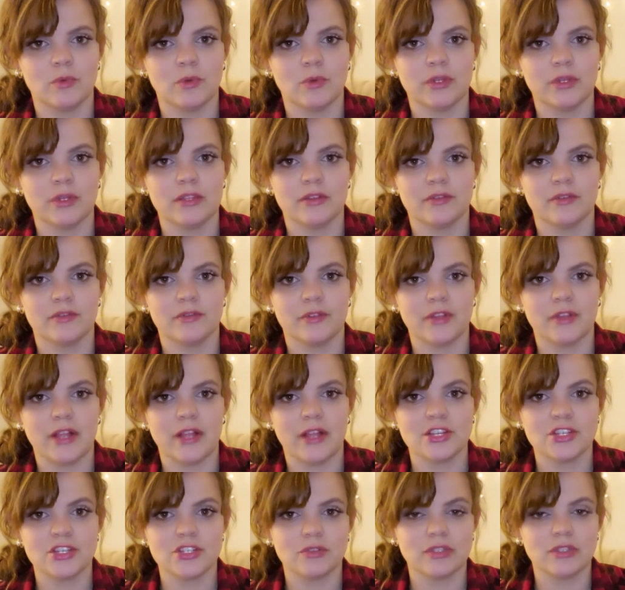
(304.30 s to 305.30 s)
will either
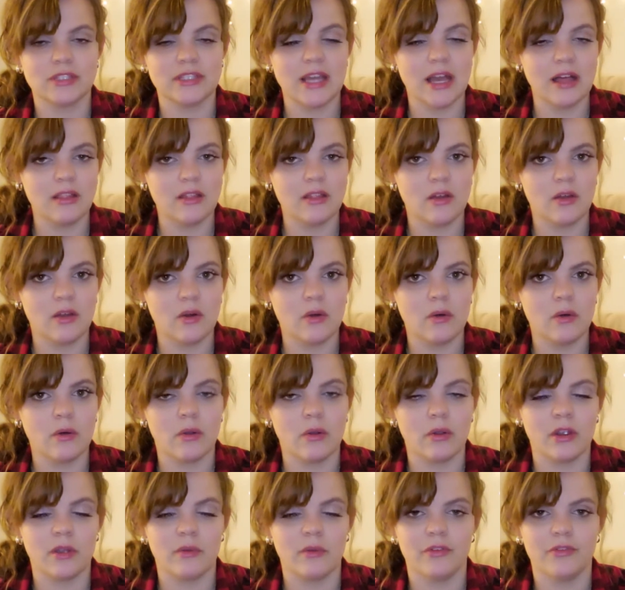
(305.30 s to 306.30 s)
flash yellow
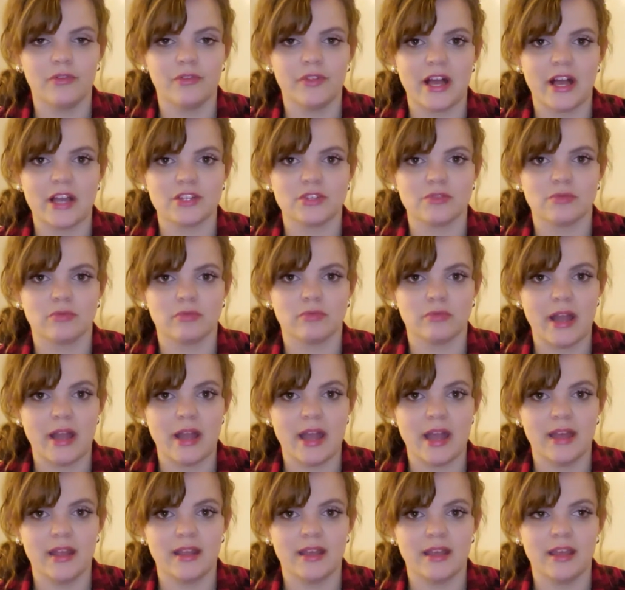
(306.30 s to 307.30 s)
or it will flash
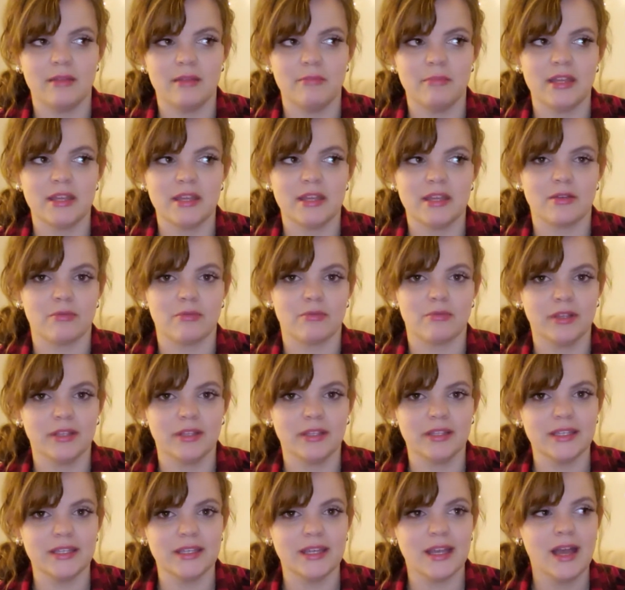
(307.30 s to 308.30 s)
red and make a
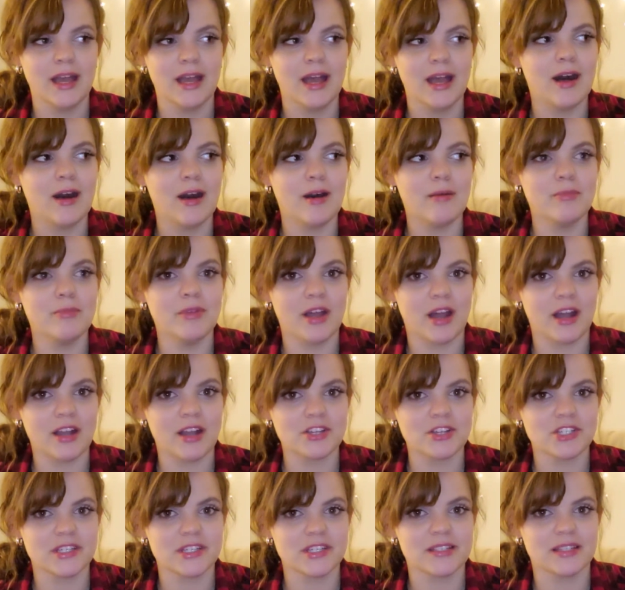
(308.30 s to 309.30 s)
really
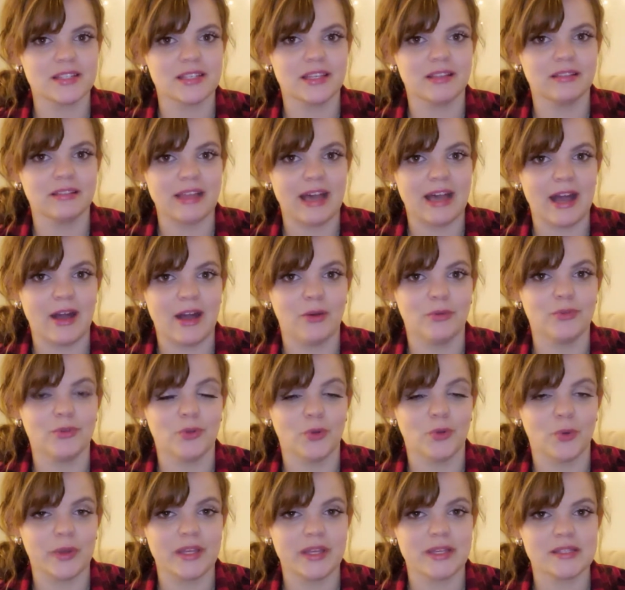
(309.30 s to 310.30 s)
obnoxiously loud
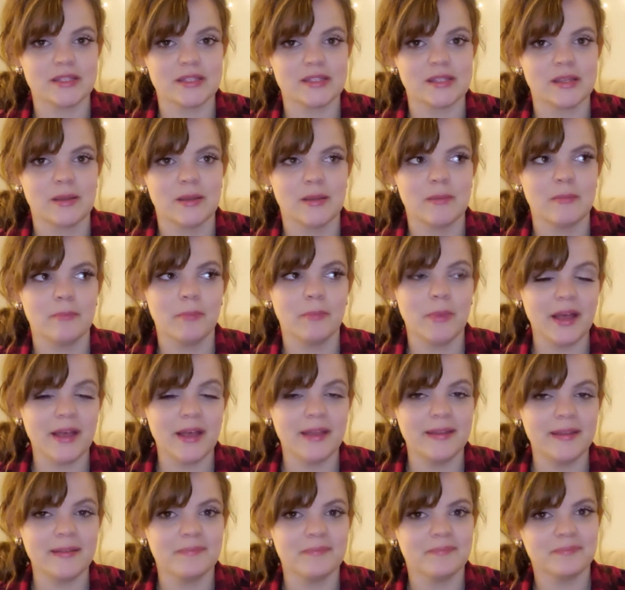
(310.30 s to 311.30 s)
noise.
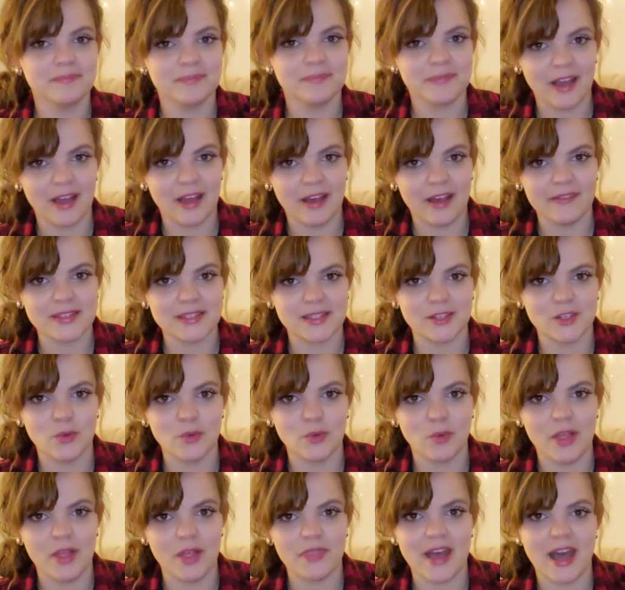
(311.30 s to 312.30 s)
But obviously you
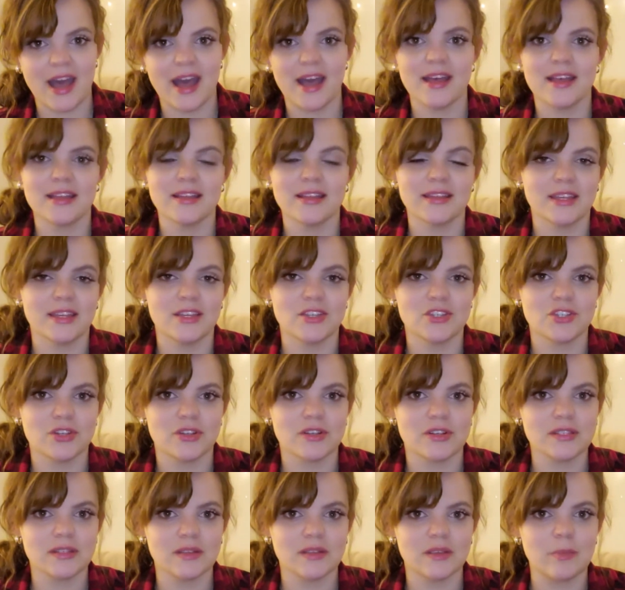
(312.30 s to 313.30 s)
want that in case you're
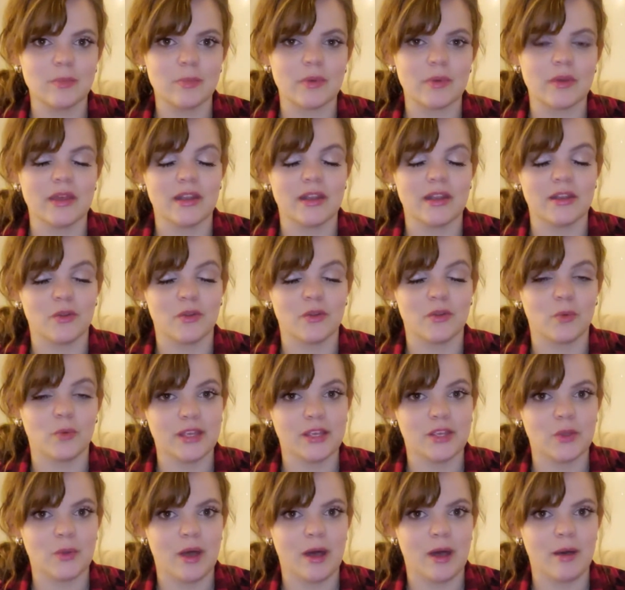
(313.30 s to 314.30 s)
asleep and it'll
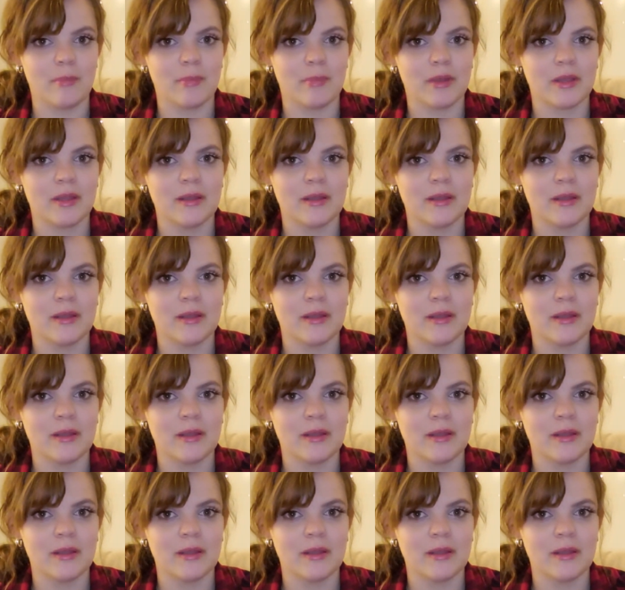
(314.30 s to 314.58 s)
wake you up.